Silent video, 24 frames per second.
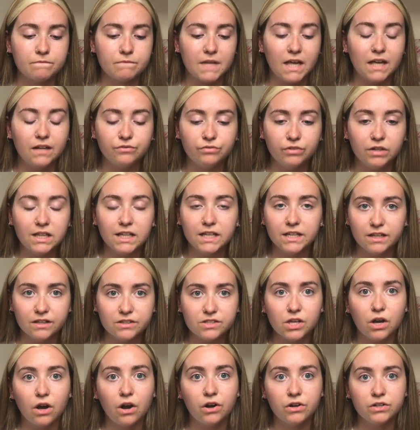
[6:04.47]
It really is
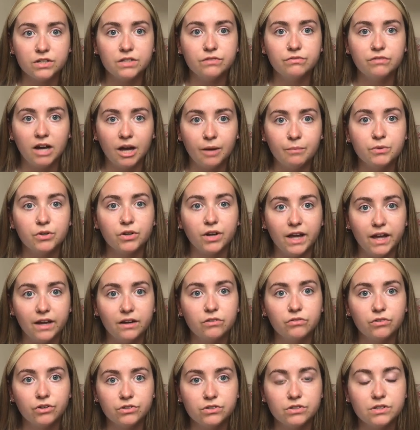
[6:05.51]
hard to wrap your head
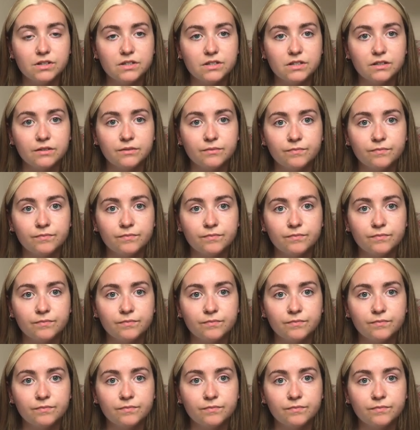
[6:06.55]
around it.